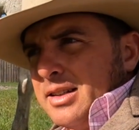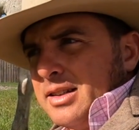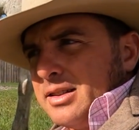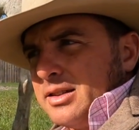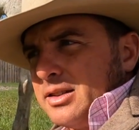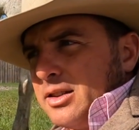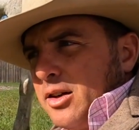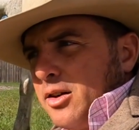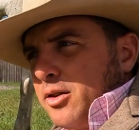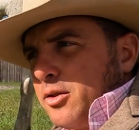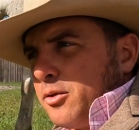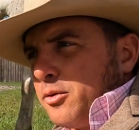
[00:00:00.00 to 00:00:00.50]

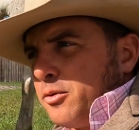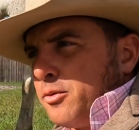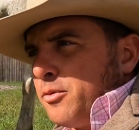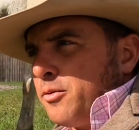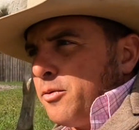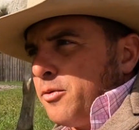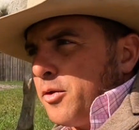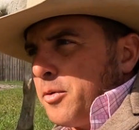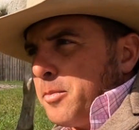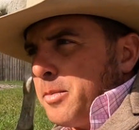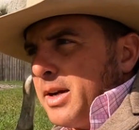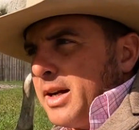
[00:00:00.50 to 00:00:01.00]
So
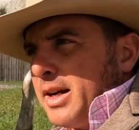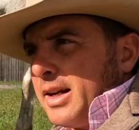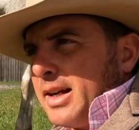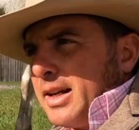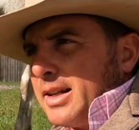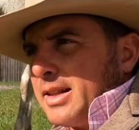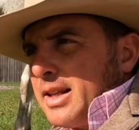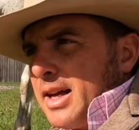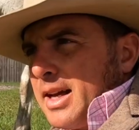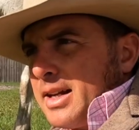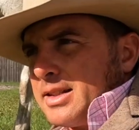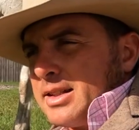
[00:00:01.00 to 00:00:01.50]
for me to
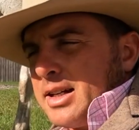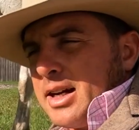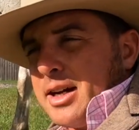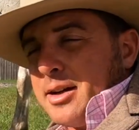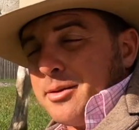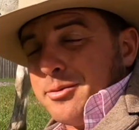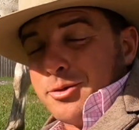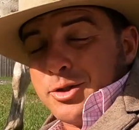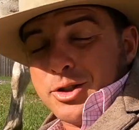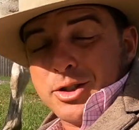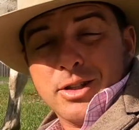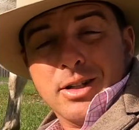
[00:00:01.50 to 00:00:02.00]
get that
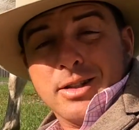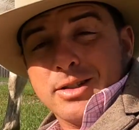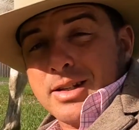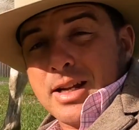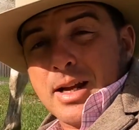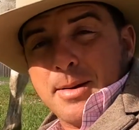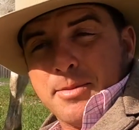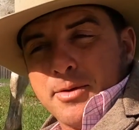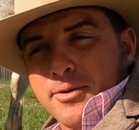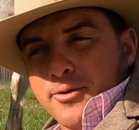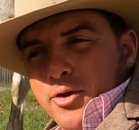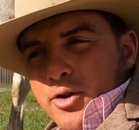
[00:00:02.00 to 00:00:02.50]
time, which doesn't
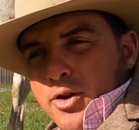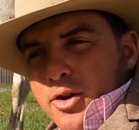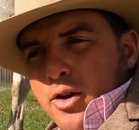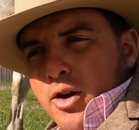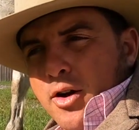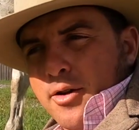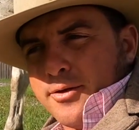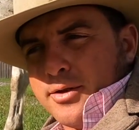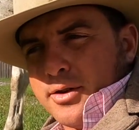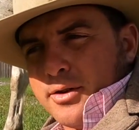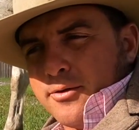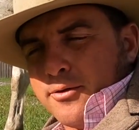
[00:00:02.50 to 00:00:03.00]
happen very
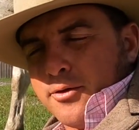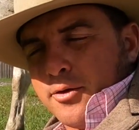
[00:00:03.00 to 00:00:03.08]
often,